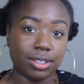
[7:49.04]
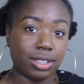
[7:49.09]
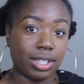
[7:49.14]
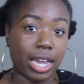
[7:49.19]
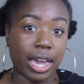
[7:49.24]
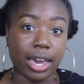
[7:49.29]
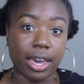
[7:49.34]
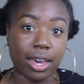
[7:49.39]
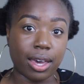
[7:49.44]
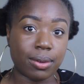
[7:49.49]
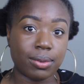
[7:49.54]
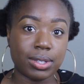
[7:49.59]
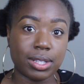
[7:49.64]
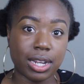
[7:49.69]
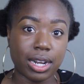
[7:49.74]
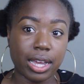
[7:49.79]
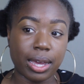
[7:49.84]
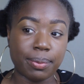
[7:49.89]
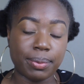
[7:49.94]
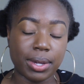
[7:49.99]
yeah, I was
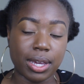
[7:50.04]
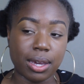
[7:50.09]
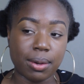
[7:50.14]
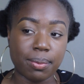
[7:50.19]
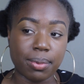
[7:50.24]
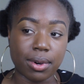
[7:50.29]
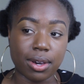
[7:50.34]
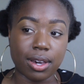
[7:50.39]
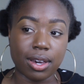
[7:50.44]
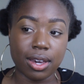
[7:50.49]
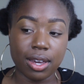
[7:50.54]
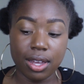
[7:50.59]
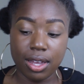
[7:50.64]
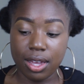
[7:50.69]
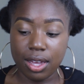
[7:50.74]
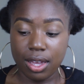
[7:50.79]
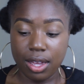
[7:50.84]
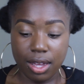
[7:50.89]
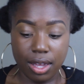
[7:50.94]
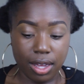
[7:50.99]
not a happy camper.
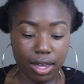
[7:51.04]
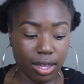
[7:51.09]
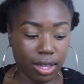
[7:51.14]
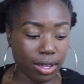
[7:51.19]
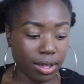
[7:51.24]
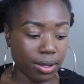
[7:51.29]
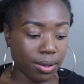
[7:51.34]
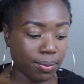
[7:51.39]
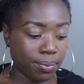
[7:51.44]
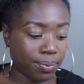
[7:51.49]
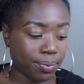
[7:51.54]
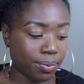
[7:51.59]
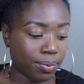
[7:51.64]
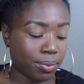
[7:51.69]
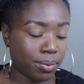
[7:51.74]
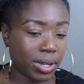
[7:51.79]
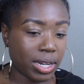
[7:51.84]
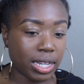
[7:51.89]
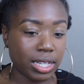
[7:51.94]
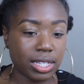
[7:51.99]

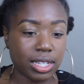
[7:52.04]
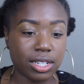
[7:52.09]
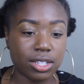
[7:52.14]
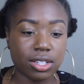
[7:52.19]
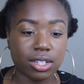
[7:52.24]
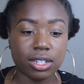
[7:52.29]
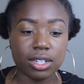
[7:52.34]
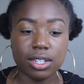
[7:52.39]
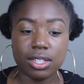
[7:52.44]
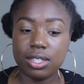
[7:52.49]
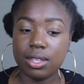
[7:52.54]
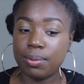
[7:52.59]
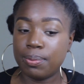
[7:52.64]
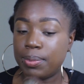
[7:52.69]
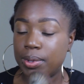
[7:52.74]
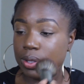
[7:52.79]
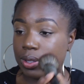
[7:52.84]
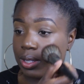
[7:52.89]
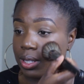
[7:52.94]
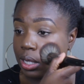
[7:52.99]
But as I started to
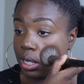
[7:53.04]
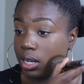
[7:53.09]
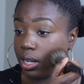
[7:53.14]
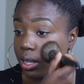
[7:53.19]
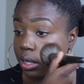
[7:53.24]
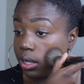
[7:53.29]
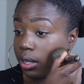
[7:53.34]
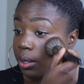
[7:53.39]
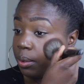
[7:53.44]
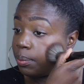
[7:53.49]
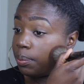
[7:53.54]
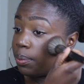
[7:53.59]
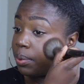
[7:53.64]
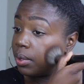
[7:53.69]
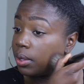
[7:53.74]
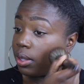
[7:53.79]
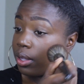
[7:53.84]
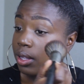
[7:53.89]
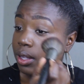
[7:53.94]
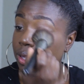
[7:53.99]
build it up,
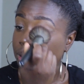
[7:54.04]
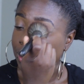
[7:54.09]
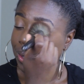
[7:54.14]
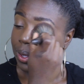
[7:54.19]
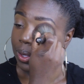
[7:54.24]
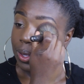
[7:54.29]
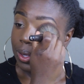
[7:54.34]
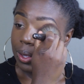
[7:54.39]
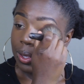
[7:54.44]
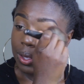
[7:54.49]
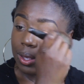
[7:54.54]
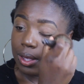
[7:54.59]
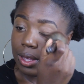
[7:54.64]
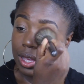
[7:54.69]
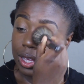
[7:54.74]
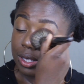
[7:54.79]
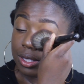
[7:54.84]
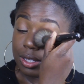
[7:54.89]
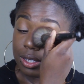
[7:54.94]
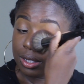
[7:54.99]

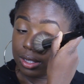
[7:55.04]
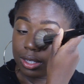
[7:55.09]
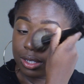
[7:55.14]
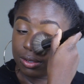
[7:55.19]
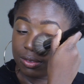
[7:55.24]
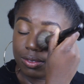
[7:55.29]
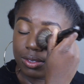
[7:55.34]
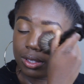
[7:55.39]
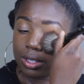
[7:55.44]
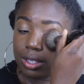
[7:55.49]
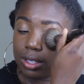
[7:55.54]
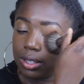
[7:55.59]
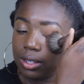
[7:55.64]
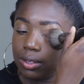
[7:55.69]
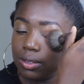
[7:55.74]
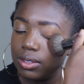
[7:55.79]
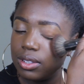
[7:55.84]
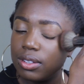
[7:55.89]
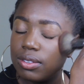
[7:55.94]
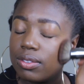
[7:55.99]
I started to feel a
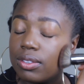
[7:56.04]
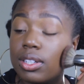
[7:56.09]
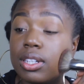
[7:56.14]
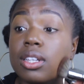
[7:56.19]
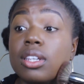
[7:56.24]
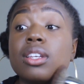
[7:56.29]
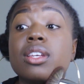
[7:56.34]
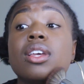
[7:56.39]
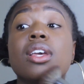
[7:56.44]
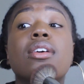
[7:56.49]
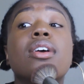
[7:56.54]
little different.